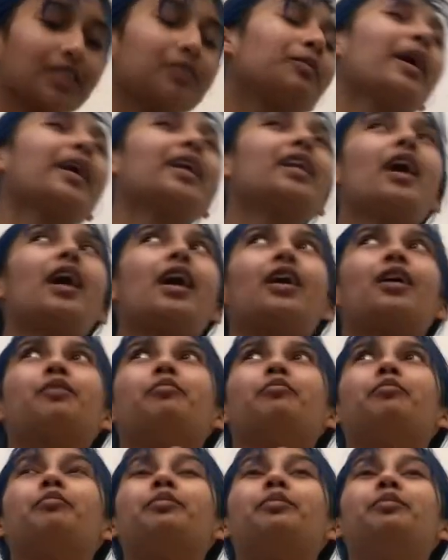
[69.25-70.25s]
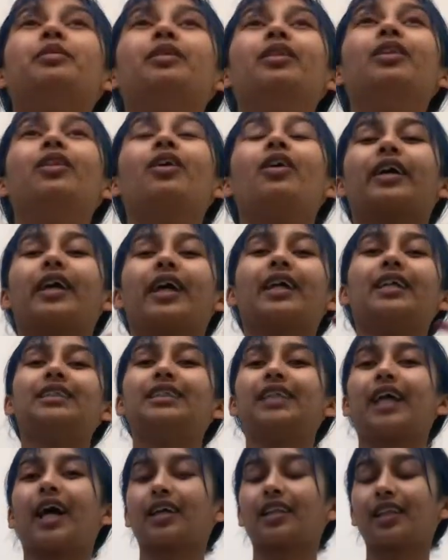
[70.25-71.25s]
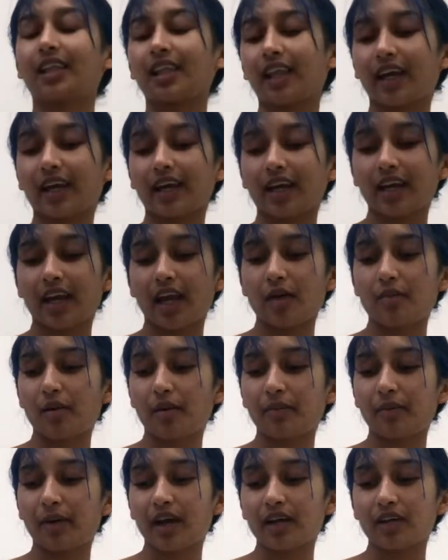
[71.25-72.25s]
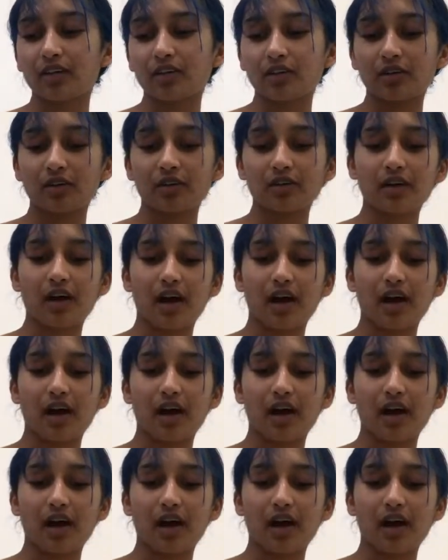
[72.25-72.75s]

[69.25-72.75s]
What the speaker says: might not look exactly like a K-pop idol.